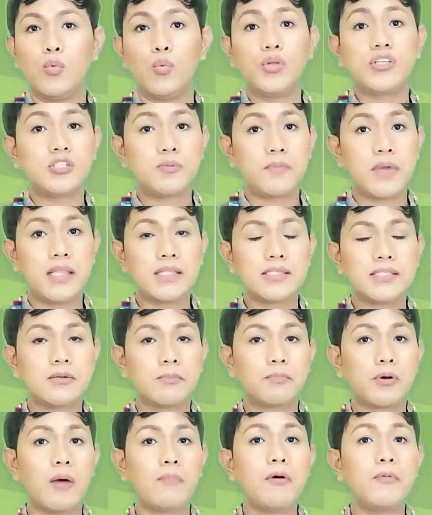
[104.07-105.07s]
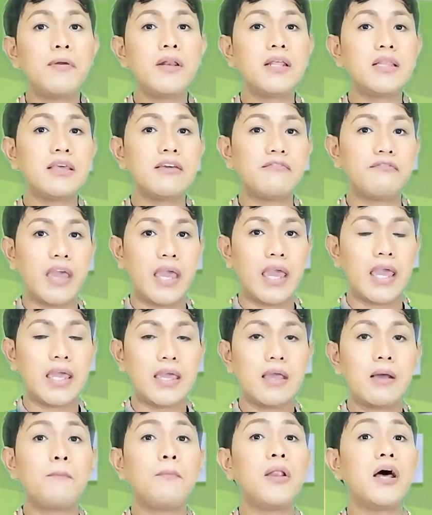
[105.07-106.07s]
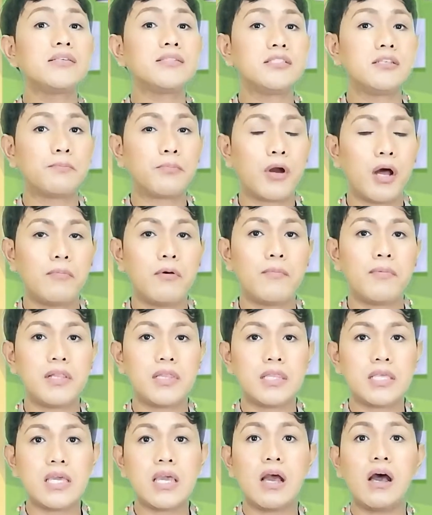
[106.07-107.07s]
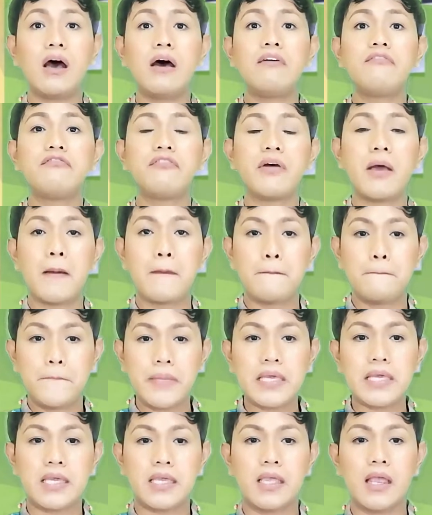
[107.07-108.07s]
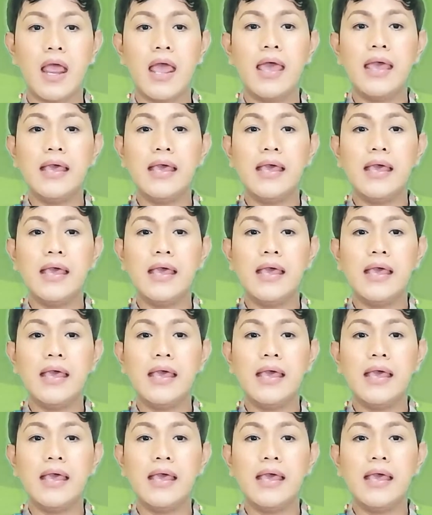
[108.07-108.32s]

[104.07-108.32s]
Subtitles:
which means the probability of A plus the probability of B.